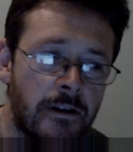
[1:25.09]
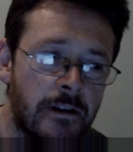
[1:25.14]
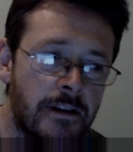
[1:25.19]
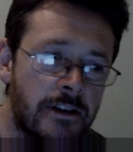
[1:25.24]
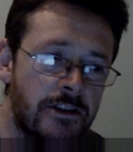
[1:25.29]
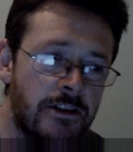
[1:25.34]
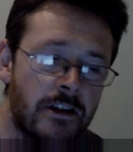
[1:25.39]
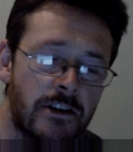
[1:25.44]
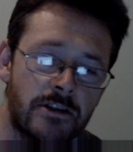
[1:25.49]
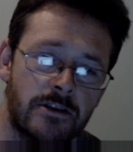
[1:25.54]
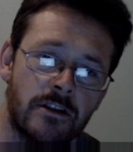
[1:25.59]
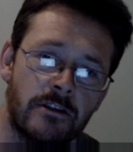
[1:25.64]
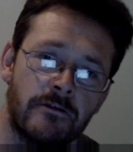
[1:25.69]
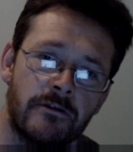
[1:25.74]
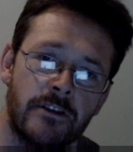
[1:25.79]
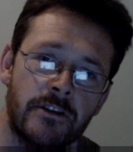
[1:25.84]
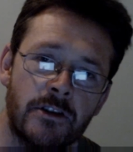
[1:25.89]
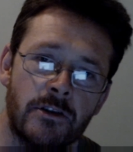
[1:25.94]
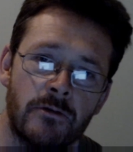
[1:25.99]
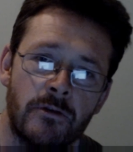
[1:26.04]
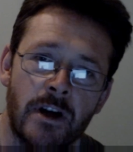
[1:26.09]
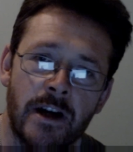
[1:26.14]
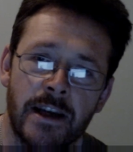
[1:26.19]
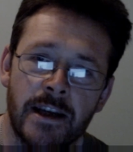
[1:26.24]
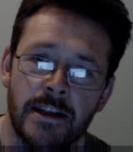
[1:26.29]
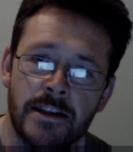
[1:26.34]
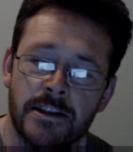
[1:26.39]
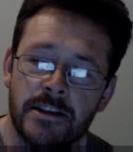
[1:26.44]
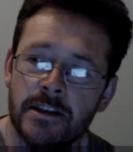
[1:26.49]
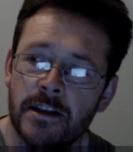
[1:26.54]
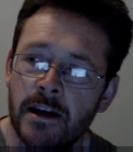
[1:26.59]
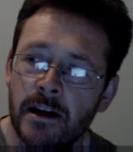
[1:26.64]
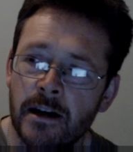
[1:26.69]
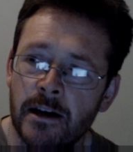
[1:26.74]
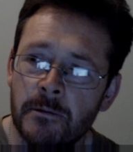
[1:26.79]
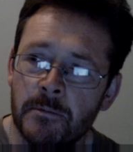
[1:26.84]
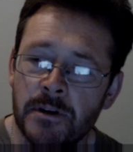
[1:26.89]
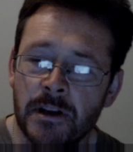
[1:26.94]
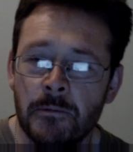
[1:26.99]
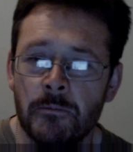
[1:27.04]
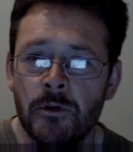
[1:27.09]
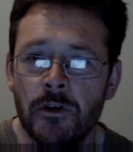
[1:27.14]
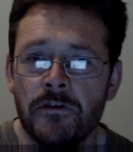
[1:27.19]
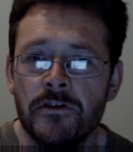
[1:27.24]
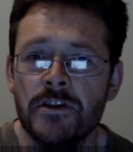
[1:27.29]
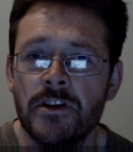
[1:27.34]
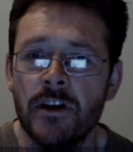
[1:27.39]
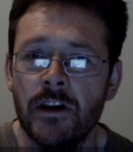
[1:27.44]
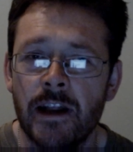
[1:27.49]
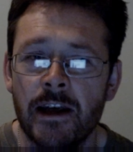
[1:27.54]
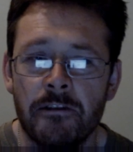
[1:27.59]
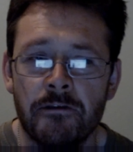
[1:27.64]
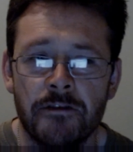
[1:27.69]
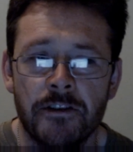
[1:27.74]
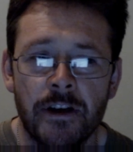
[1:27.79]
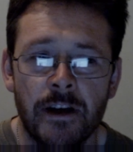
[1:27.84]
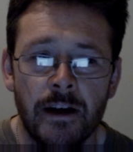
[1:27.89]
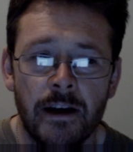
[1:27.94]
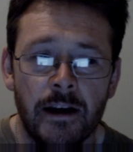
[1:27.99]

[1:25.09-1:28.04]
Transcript: He started off on the right, but then moved to the left,